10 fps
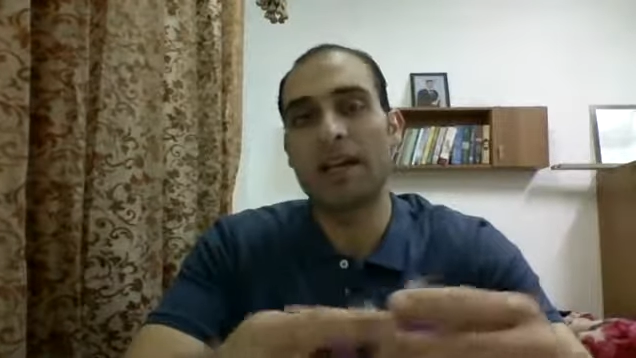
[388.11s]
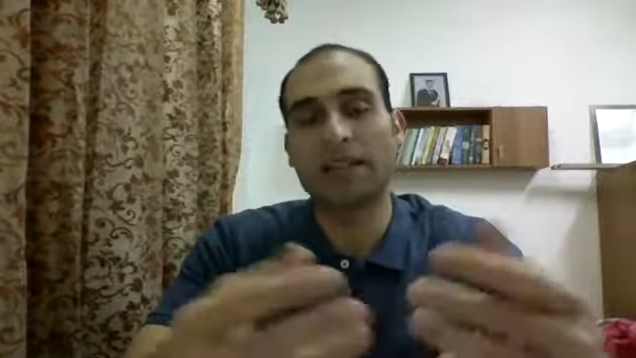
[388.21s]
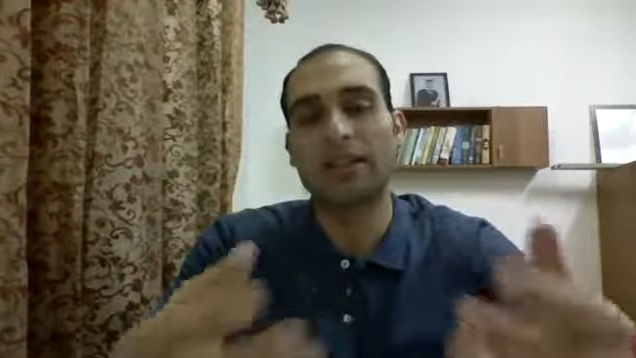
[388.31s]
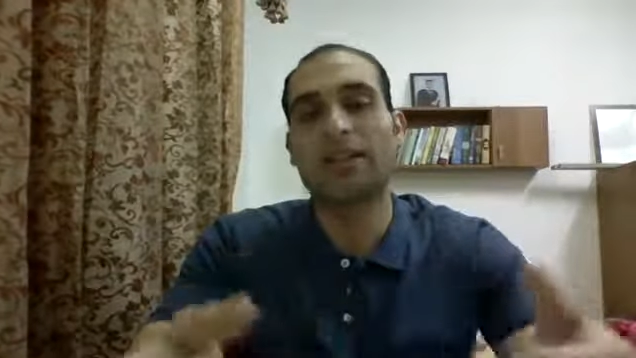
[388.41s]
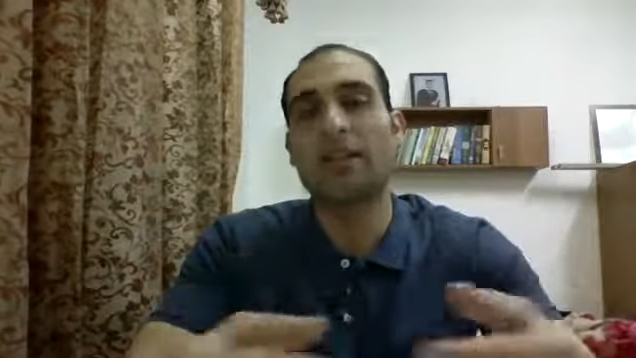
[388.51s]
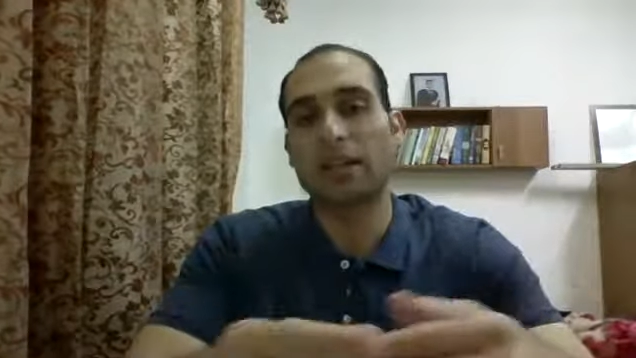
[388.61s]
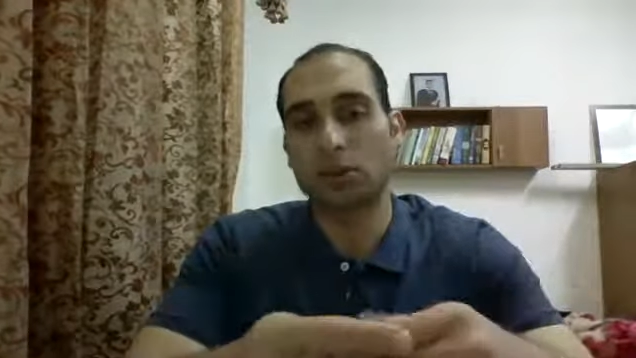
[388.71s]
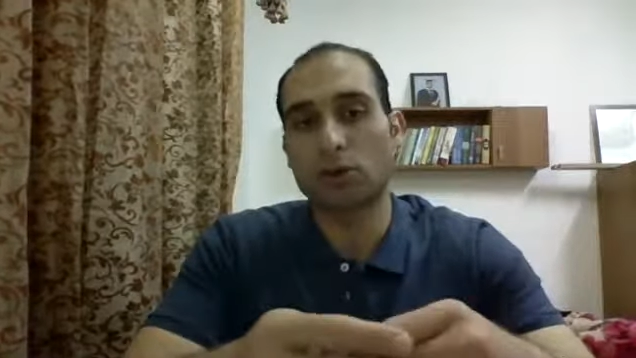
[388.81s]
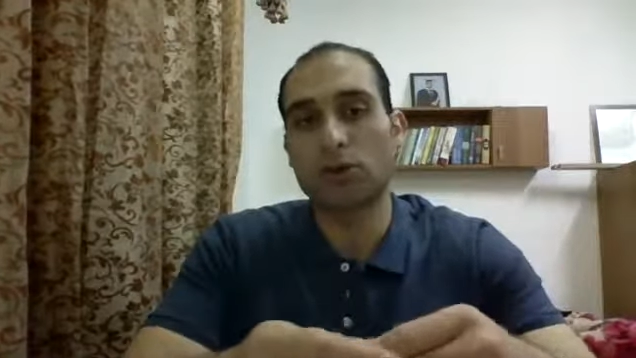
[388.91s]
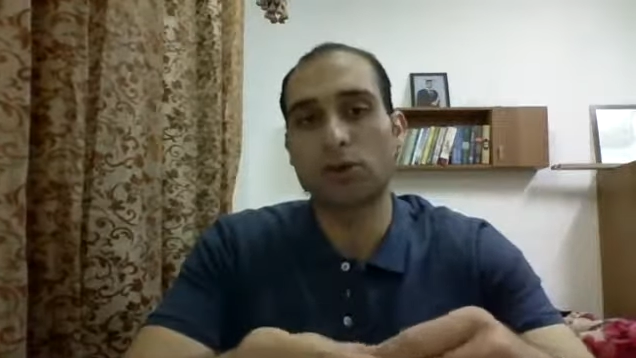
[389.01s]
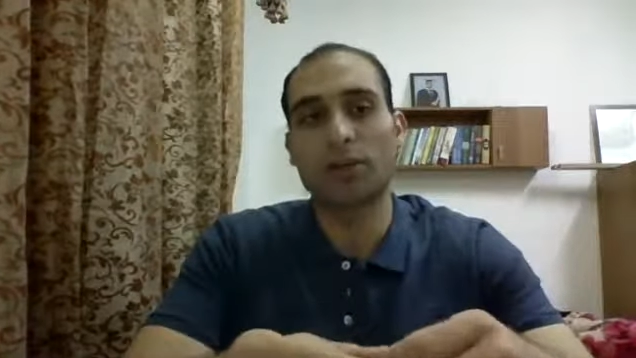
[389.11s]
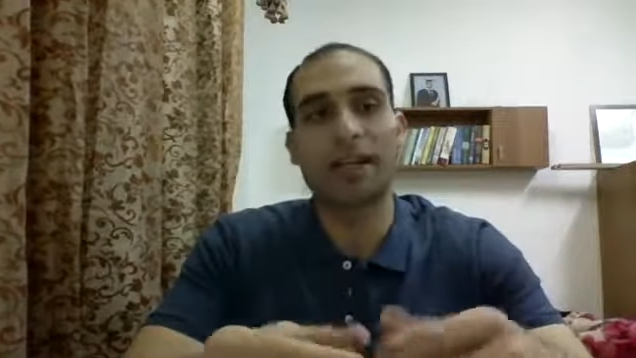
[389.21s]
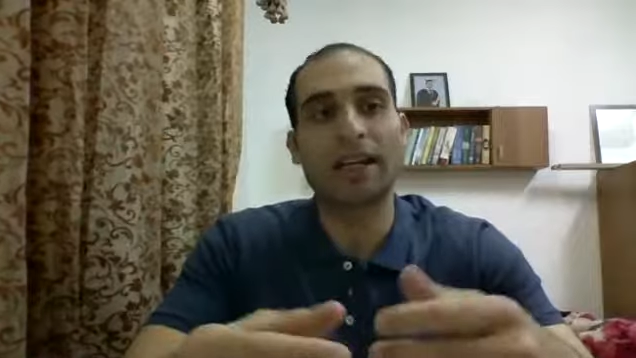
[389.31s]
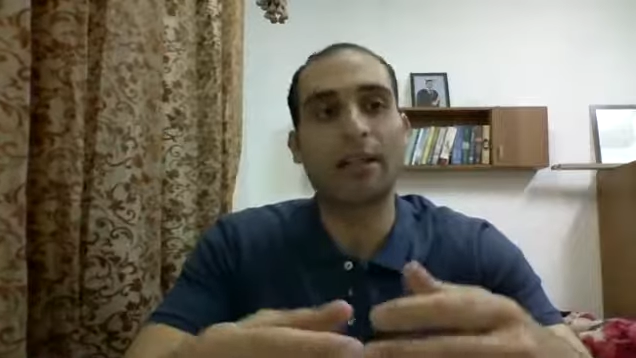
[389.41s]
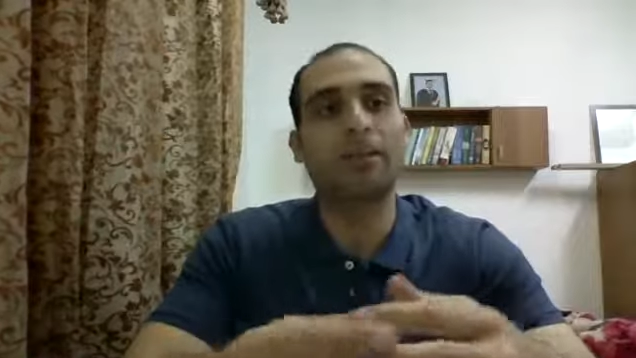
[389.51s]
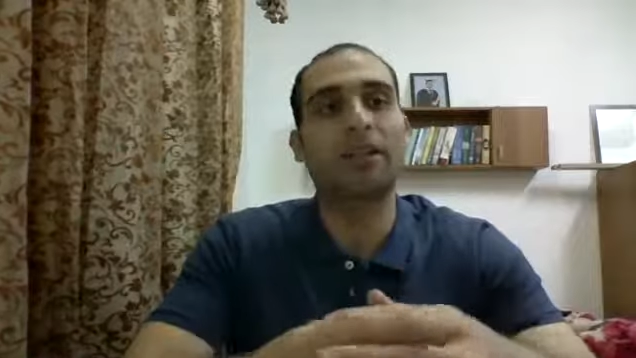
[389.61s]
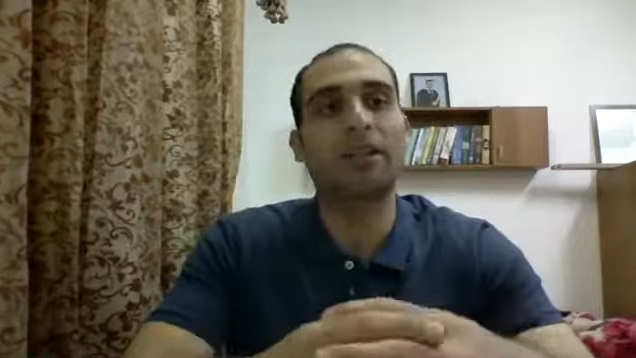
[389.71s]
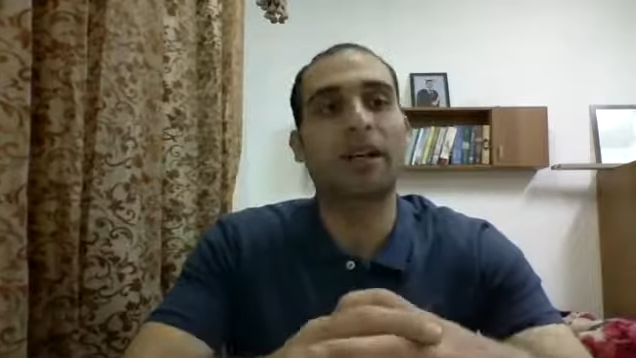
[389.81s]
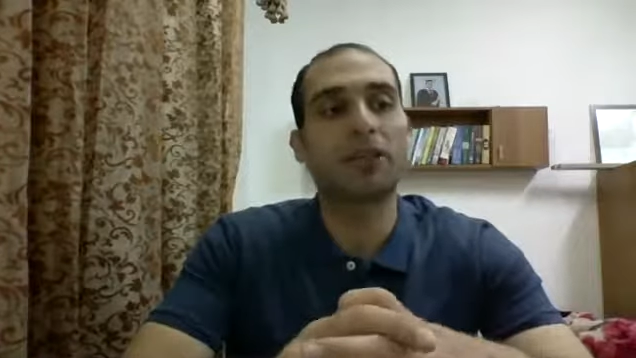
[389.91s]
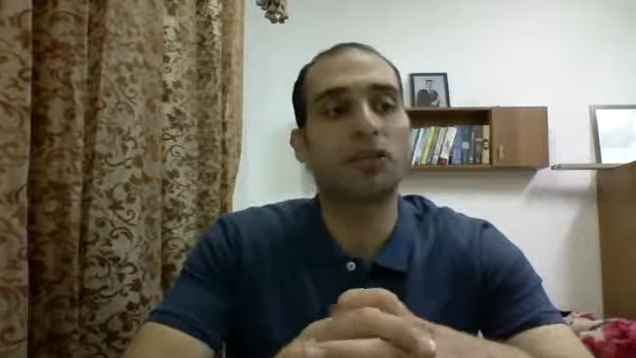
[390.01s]
and I think it also can help me
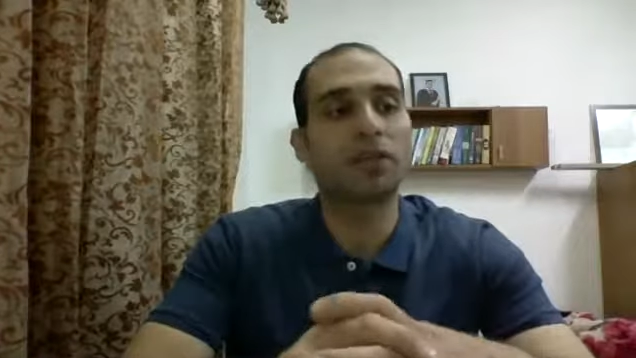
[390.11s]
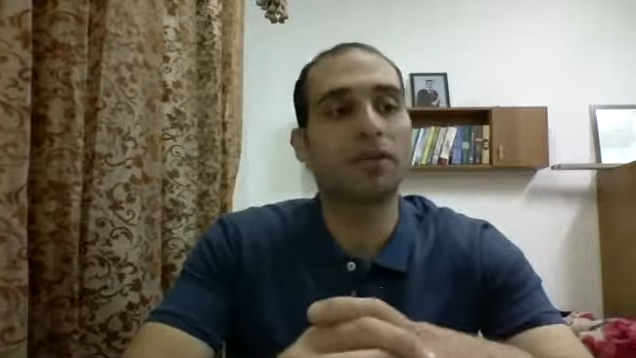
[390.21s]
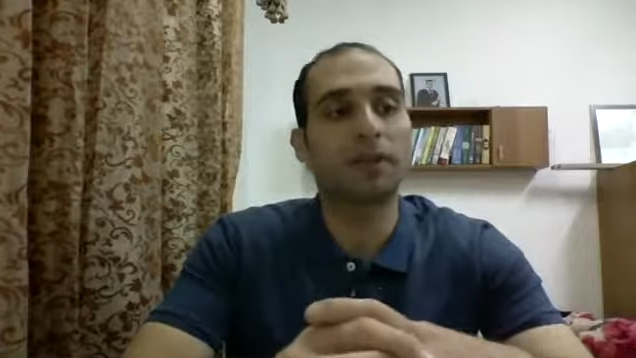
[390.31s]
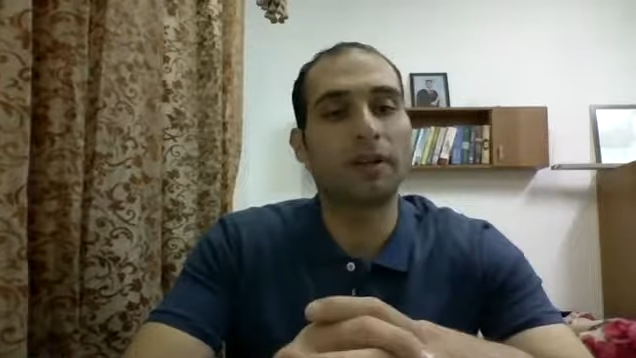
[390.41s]
achieve